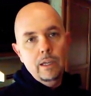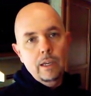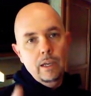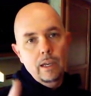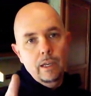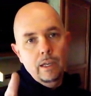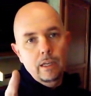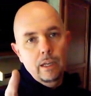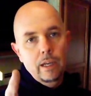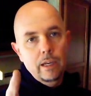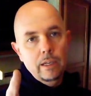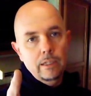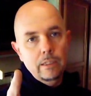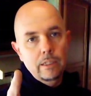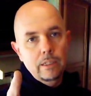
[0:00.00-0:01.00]
And
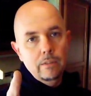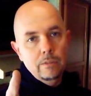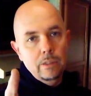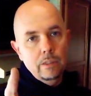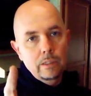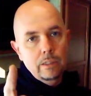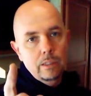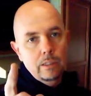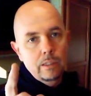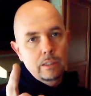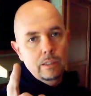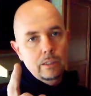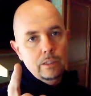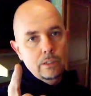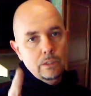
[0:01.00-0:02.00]
I can even
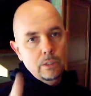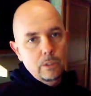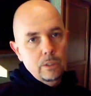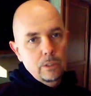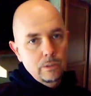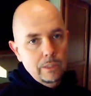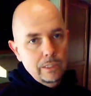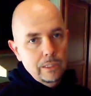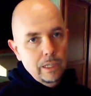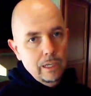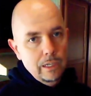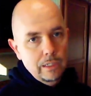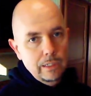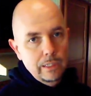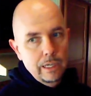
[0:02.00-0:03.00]
show you
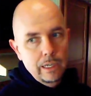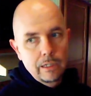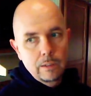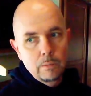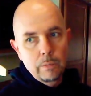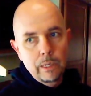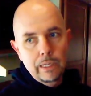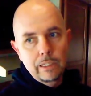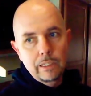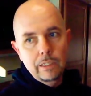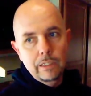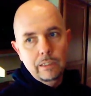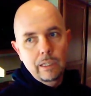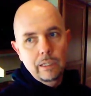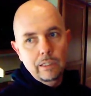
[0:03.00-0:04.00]
exactly how to make
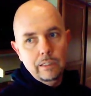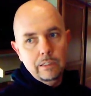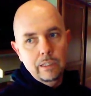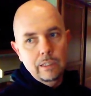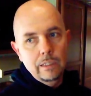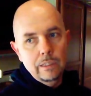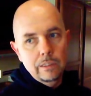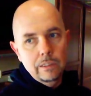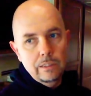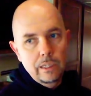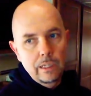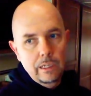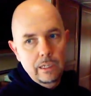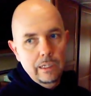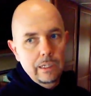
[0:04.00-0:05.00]
that extended
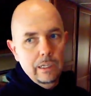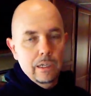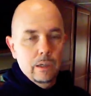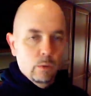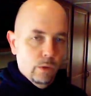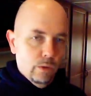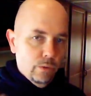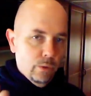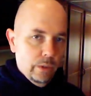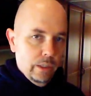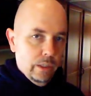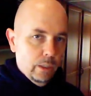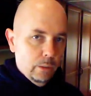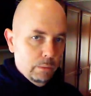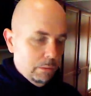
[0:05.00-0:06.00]
stay work for
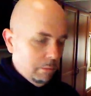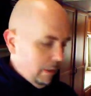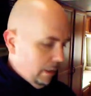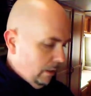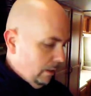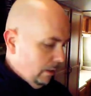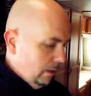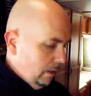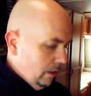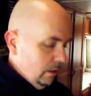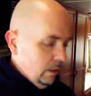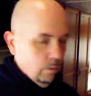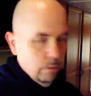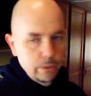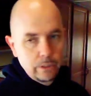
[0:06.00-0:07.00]
you a little bit better
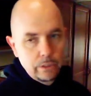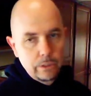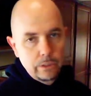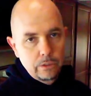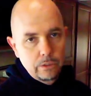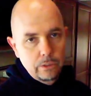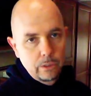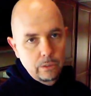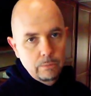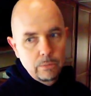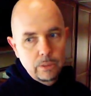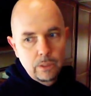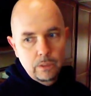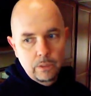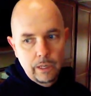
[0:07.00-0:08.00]
than what you're used to.
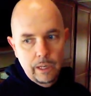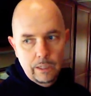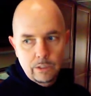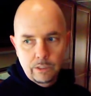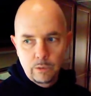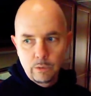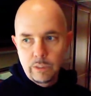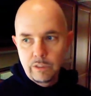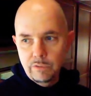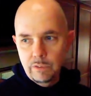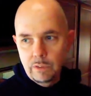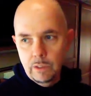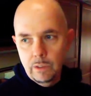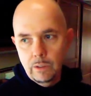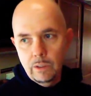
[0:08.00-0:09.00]
You can actually
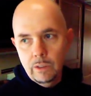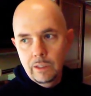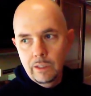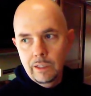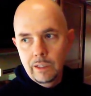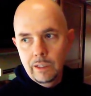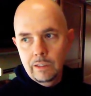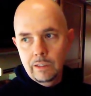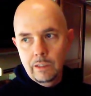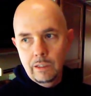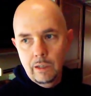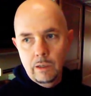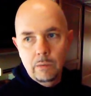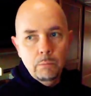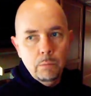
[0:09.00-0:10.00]
refill
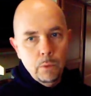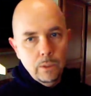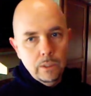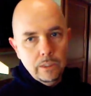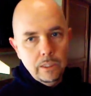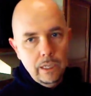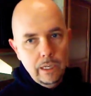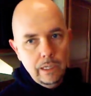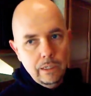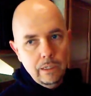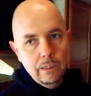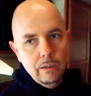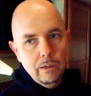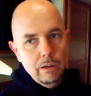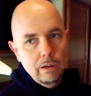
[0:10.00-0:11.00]
the inboard tank
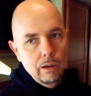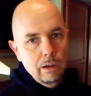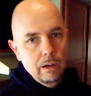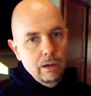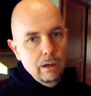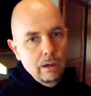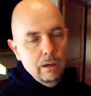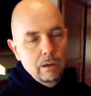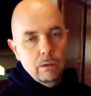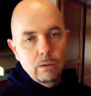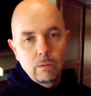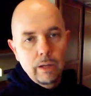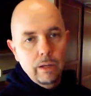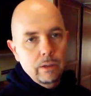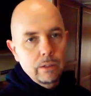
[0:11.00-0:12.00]

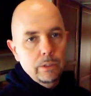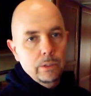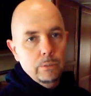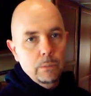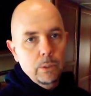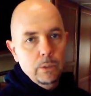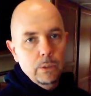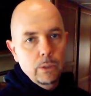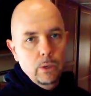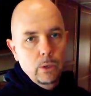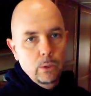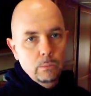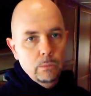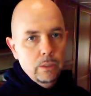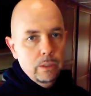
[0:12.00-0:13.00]
right on your
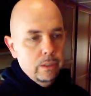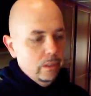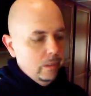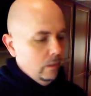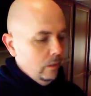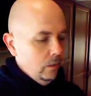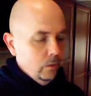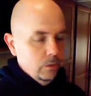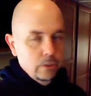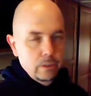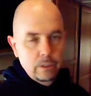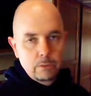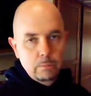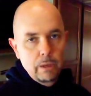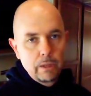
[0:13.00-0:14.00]
motorhome
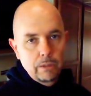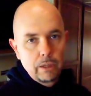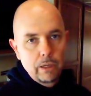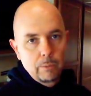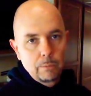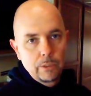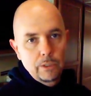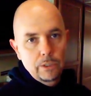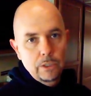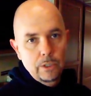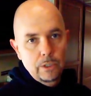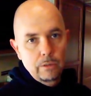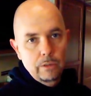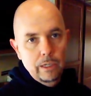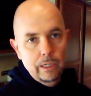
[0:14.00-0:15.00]
using this method I'm going to show
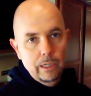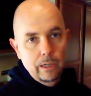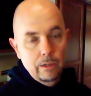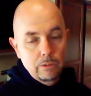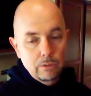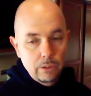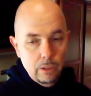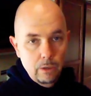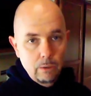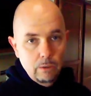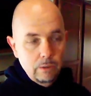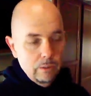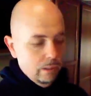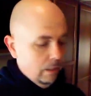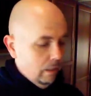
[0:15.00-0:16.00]
you right here.
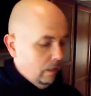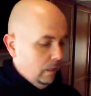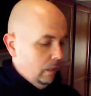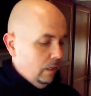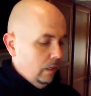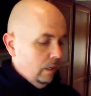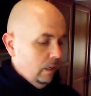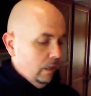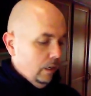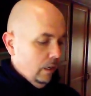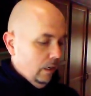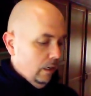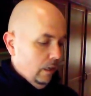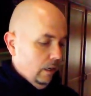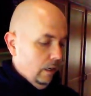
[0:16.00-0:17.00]
So
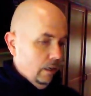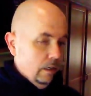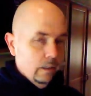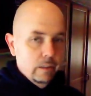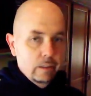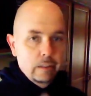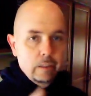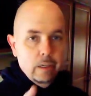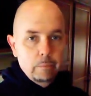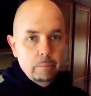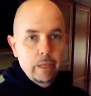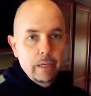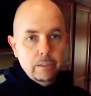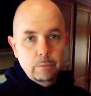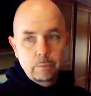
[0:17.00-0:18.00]
up
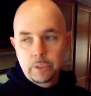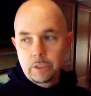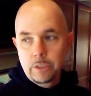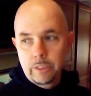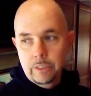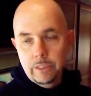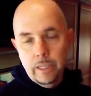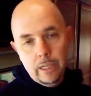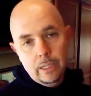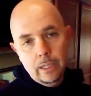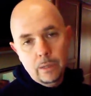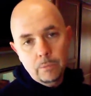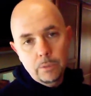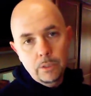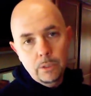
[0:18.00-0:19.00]
next I'm going to show you exactly
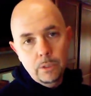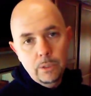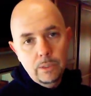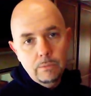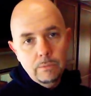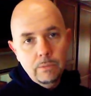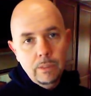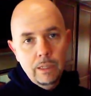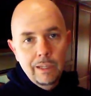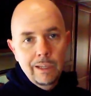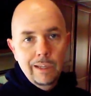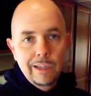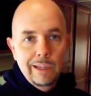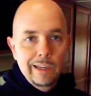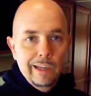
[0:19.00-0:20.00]
how I'm going to do it.
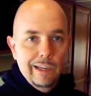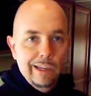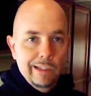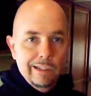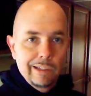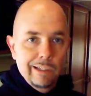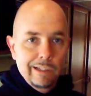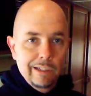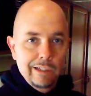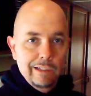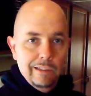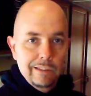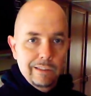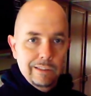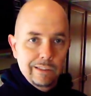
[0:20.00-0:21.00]
And
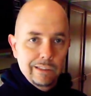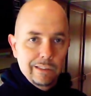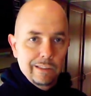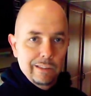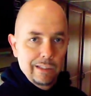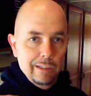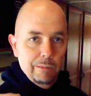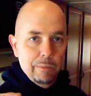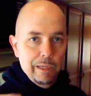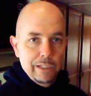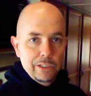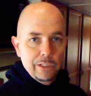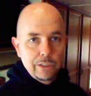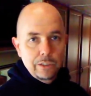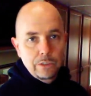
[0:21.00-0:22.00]
just
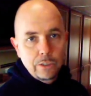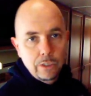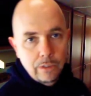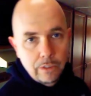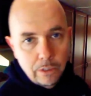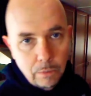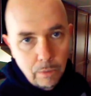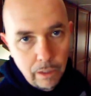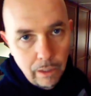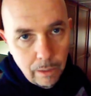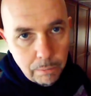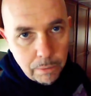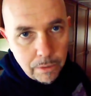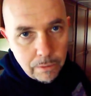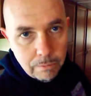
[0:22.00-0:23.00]
make sure you turn this one
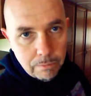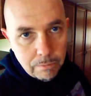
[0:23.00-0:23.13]
up.